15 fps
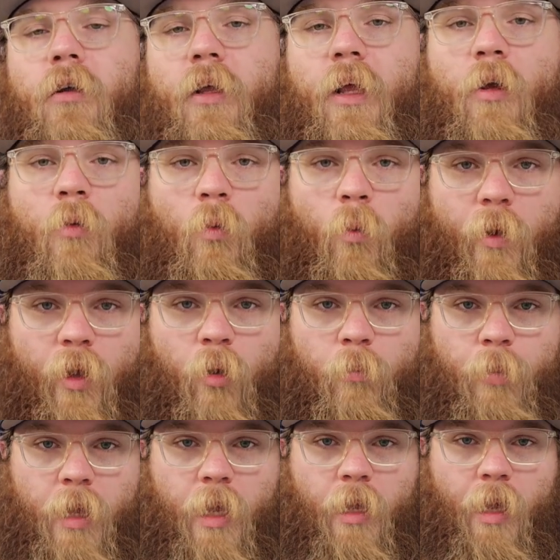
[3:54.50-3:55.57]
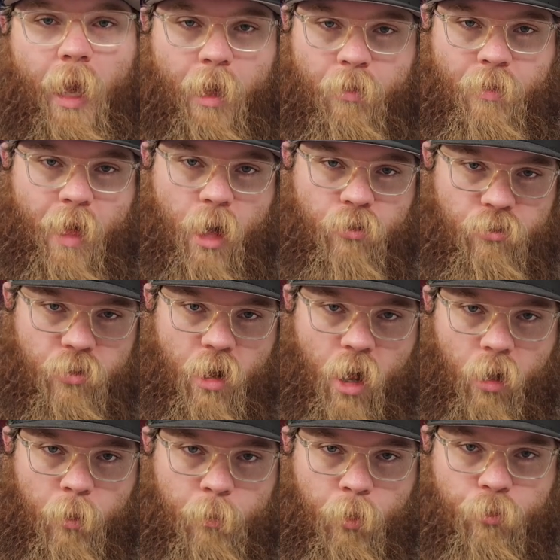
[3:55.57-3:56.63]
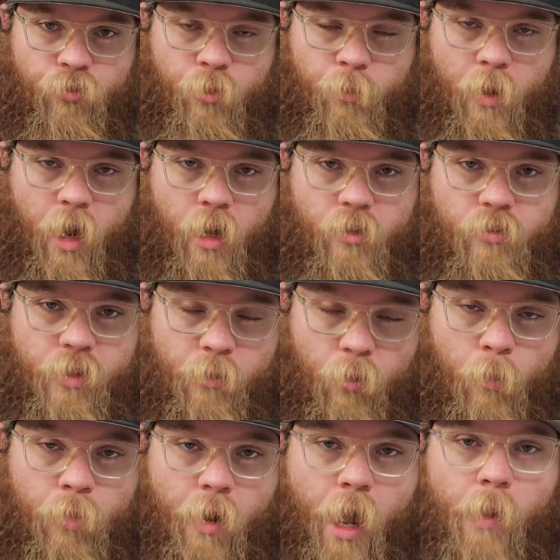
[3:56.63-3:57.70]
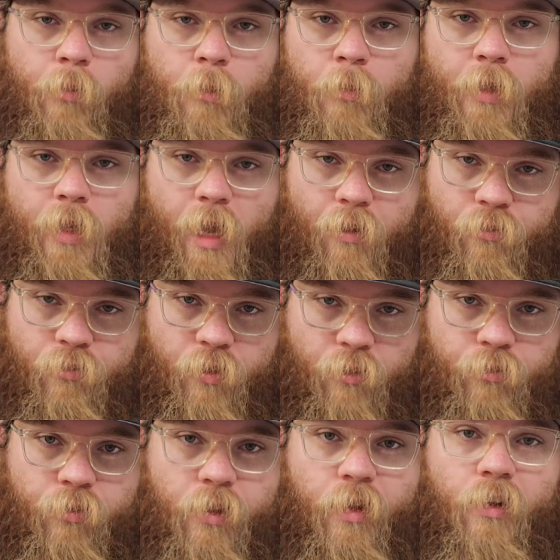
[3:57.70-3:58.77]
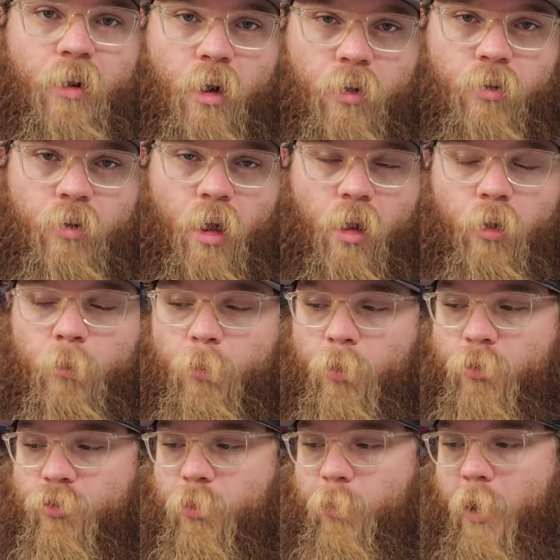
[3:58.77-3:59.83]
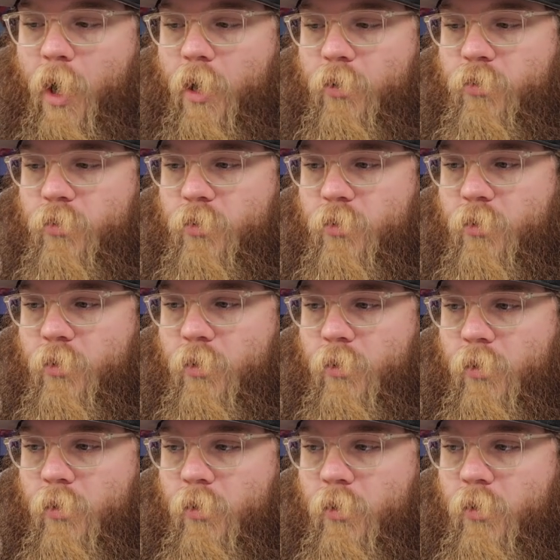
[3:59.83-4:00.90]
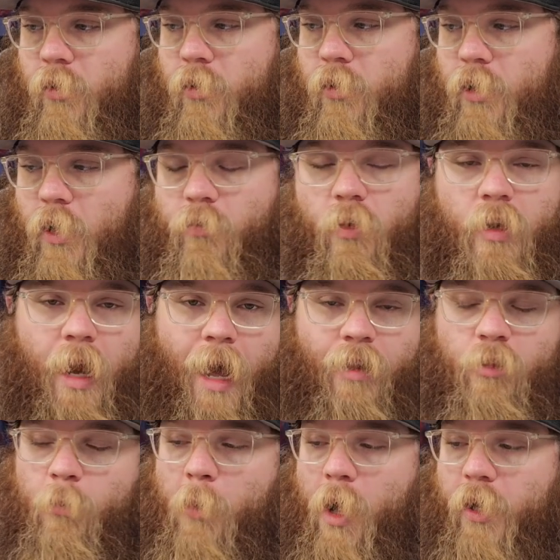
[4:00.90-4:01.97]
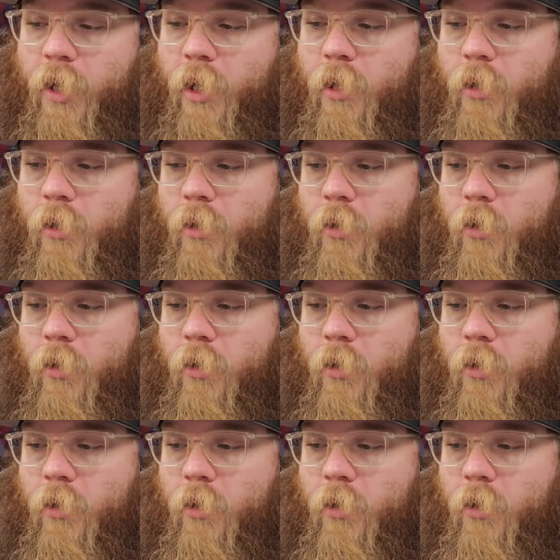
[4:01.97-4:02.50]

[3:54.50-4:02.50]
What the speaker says: It will be a $1,000 booster box. It will probably be a $1,500 booster box. If you got the money,